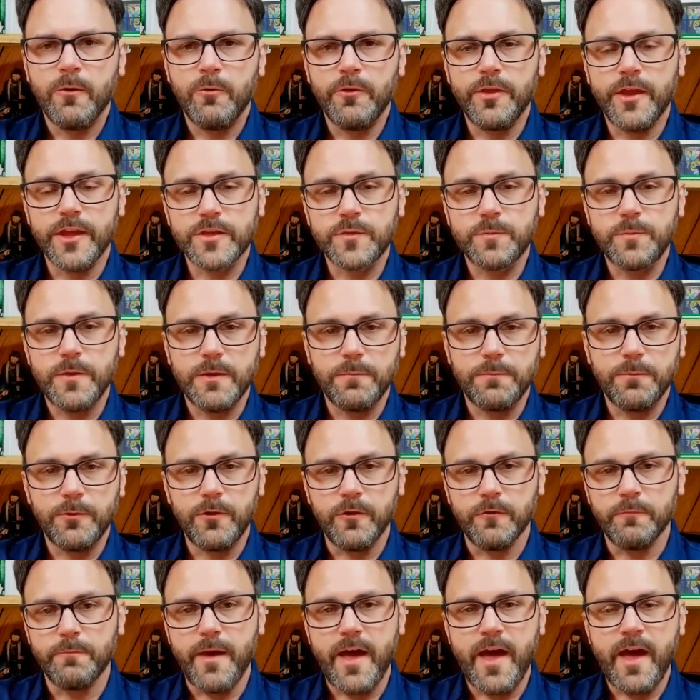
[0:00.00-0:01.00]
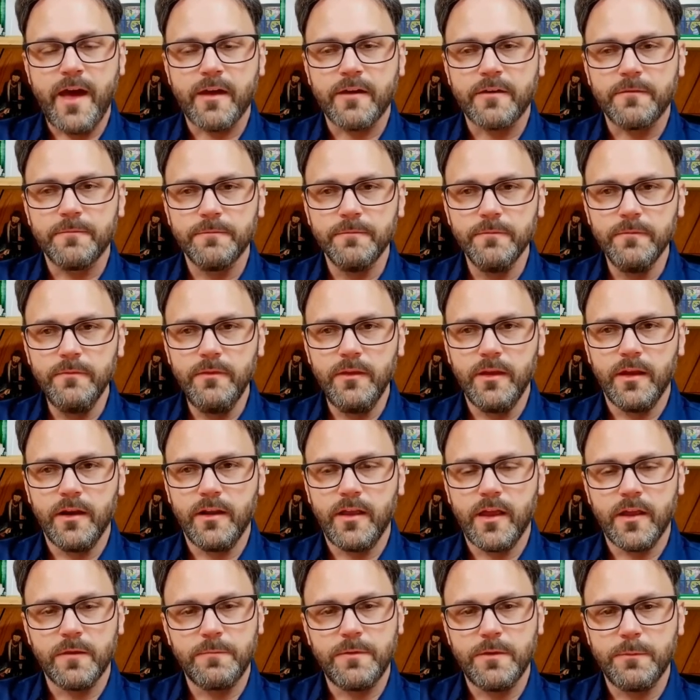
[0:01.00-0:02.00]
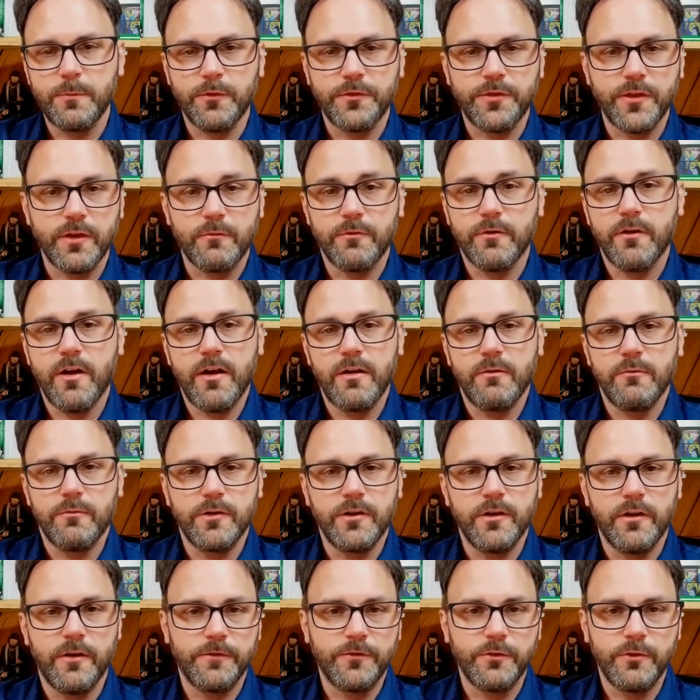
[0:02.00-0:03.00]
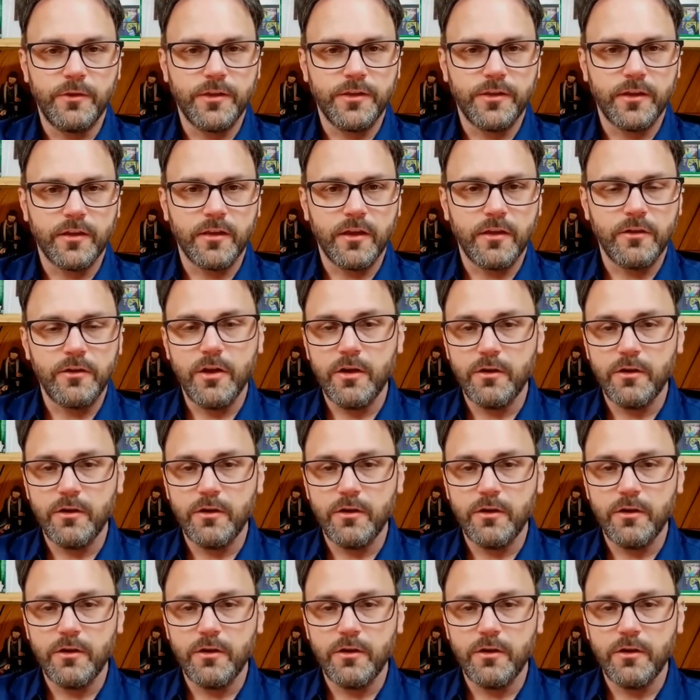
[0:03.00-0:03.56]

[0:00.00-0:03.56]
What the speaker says: Well, that's been pulled back. And a lot of people think, well, great, well, you don't do anything.